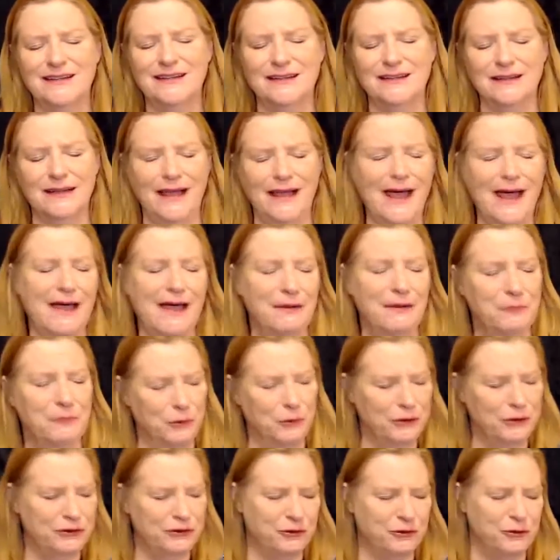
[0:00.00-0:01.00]
Ah,
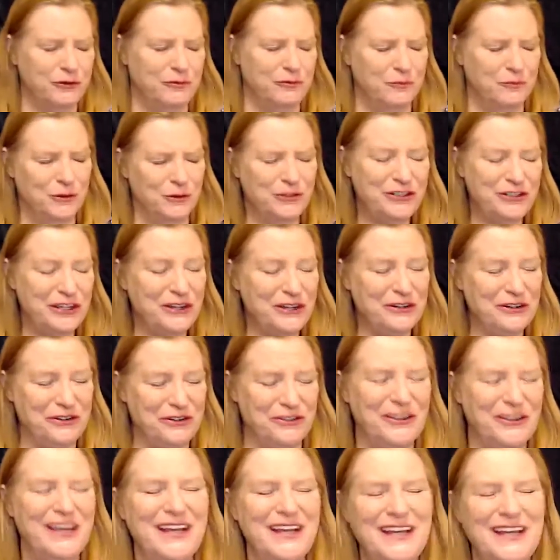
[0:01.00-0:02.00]
more more
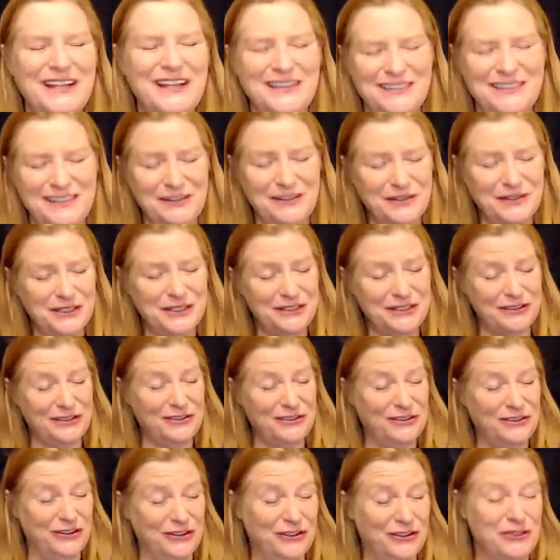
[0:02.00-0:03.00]
tears. See, but this
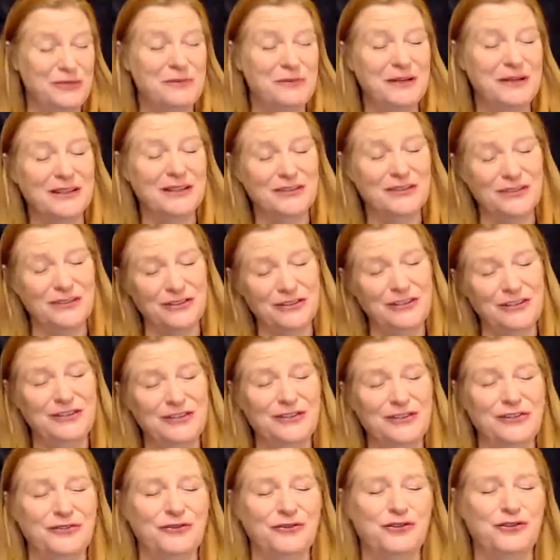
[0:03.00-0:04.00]
is good because they're
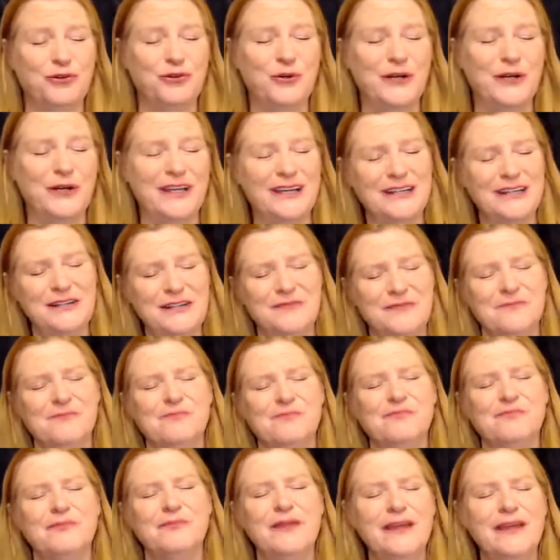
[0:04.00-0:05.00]
tears of joy.
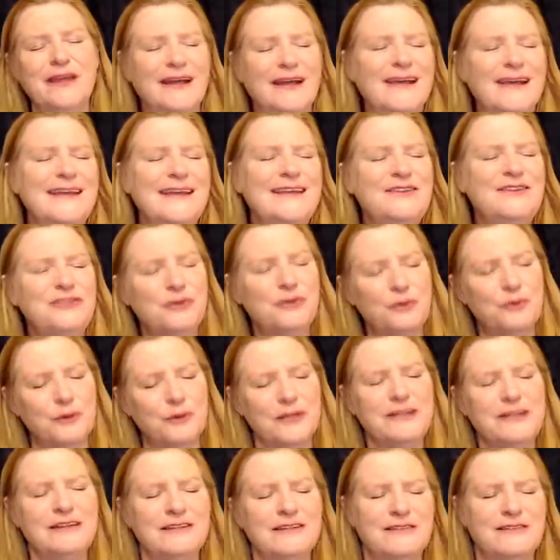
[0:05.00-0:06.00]
And I get to
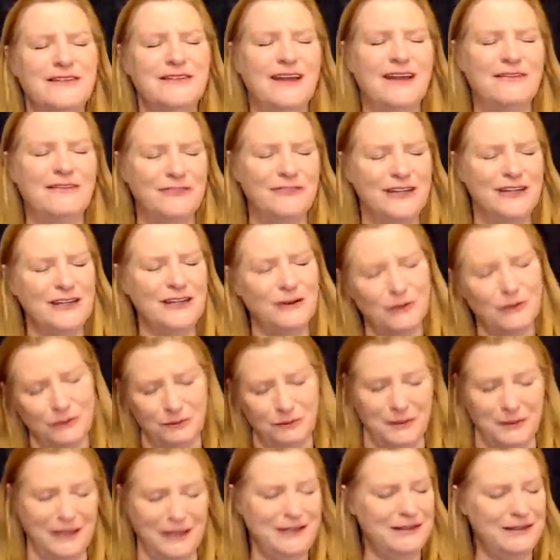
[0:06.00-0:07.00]
witness that video as
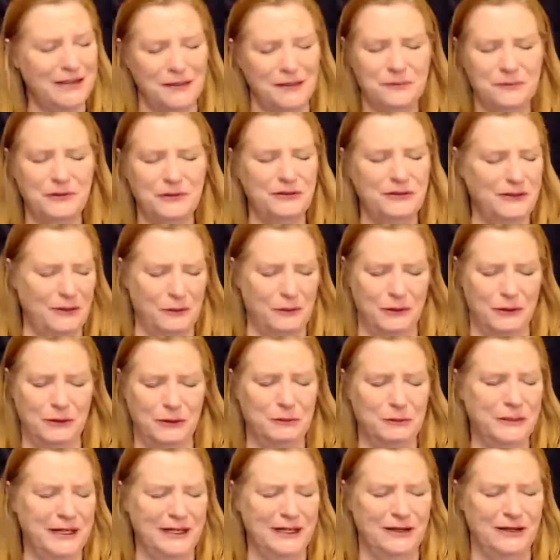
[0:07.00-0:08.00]
many times as I want to
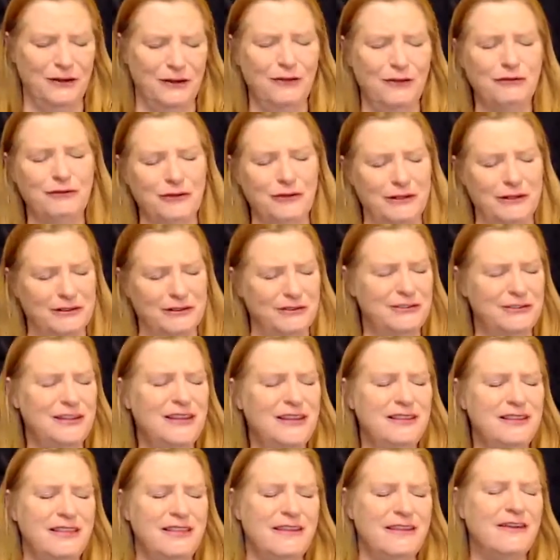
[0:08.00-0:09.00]
play it over and
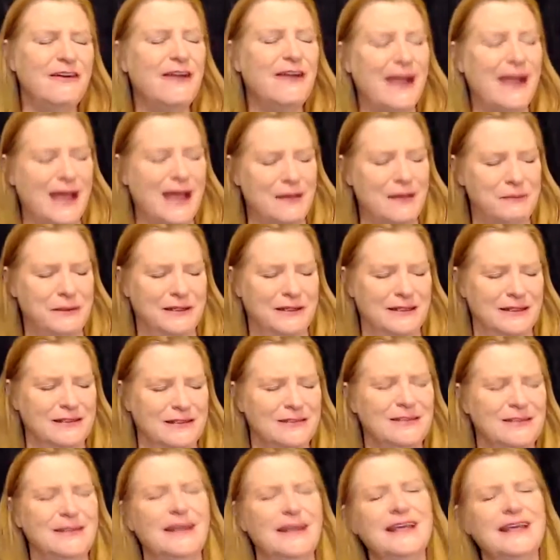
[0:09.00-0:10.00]
see their
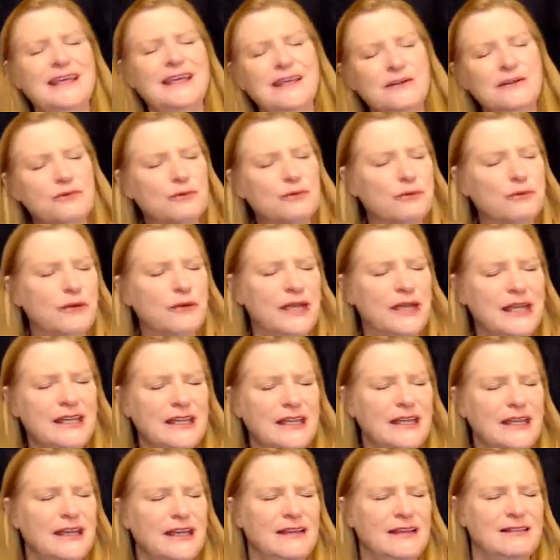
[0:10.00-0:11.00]
happiness. And I can
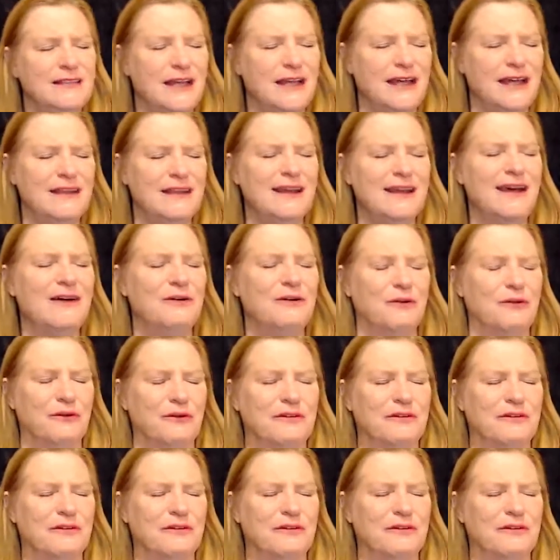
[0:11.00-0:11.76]
radiate that out.